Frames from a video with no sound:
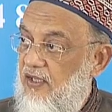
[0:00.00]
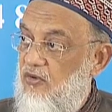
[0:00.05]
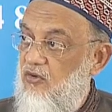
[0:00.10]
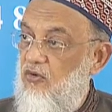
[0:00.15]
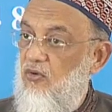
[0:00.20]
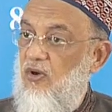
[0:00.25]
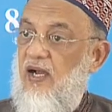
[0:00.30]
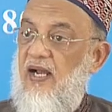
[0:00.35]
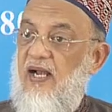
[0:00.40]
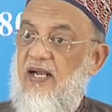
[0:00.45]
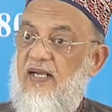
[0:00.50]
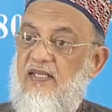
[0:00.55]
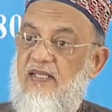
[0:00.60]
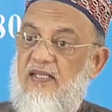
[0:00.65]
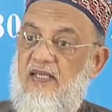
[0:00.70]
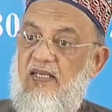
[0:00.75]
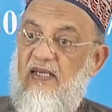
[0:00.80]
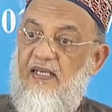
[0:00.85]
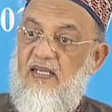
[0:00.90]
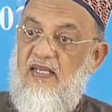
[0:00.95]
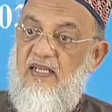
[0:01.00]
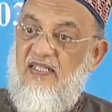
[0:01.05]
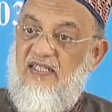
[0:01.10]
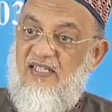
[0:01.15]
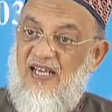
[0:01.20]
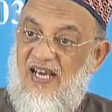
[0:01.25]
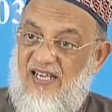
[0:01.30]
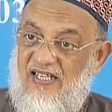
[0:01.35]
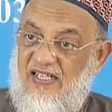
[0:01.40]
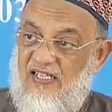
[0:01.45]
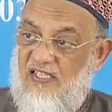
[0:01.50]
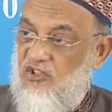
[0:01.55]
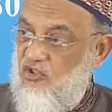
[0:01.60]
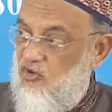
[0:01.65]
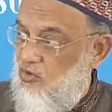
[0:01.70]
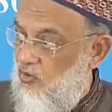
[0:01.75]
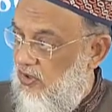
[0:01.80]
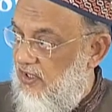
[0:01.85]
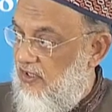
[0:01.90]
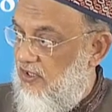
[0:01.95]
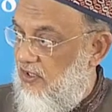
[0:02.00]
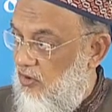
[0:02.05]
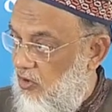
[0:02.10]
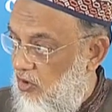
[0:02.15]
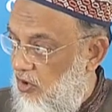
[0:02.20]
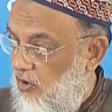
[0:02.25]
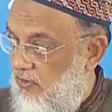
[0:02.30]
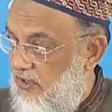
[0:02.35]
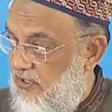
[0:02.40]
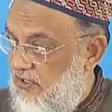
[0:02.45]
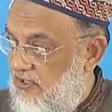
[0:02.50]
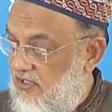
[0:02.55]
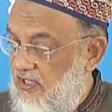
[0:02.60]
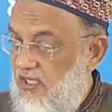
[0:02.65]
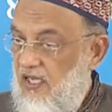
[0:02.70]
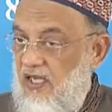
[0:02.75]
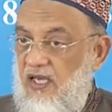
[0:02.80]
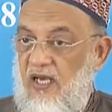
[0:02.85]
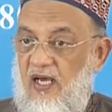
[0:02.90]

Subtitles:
You had the Italians who were the Romans.